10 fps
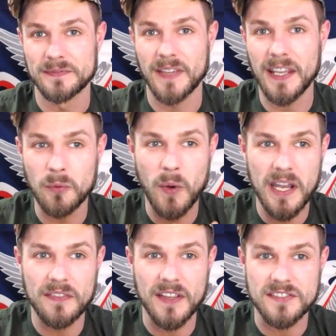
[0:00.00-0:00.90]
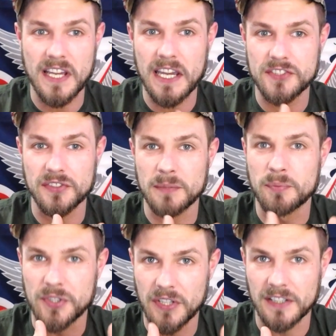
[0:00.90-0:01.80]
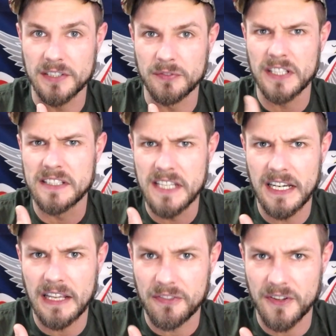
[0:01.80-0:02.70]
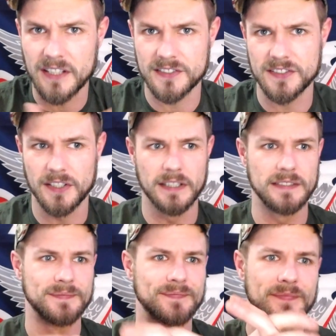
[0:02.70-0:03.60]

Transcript: in a way that's actually productive in getting things done.